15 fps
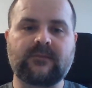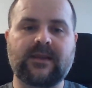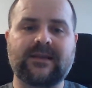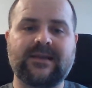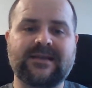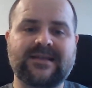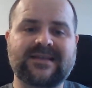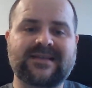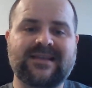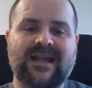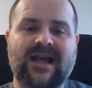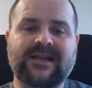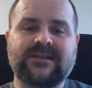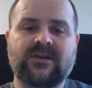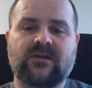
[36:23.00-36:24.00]
It is the
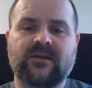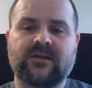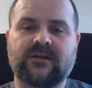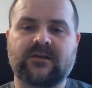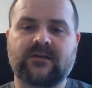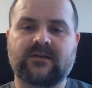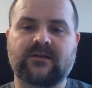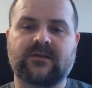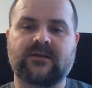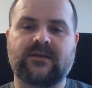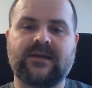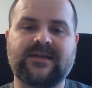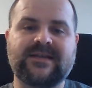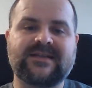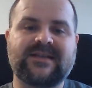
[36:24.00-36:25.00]

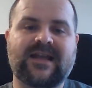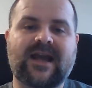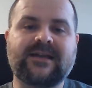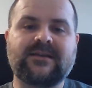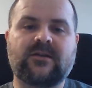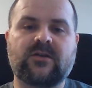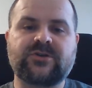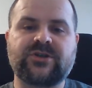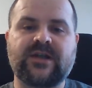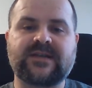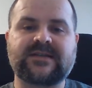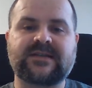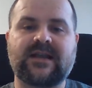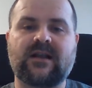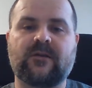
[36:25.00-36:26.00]
ideology
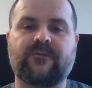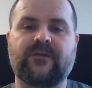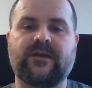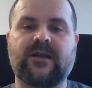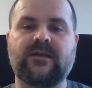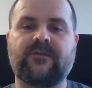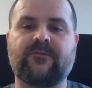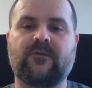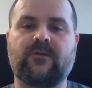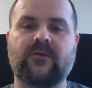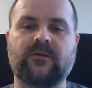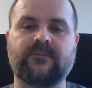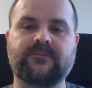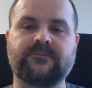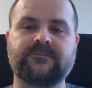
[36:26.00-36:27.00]
itself in any
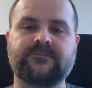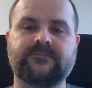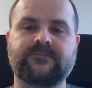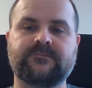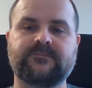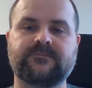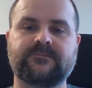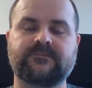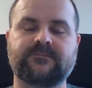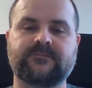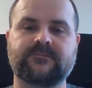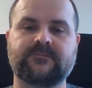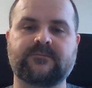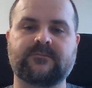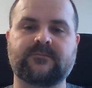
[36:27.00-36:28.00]
form,
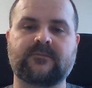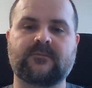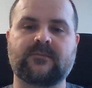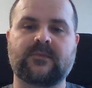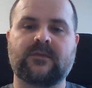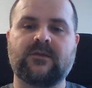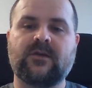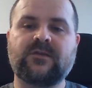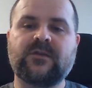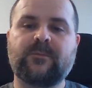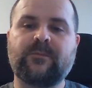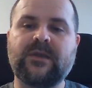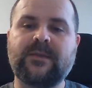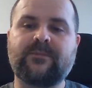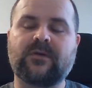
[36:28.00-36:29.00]
not the
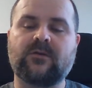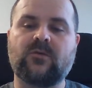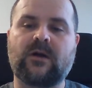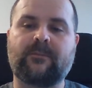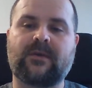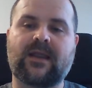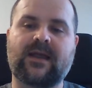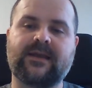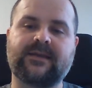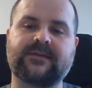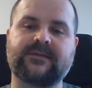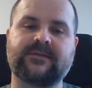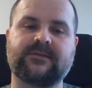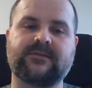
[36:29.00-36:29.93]
people who apply it.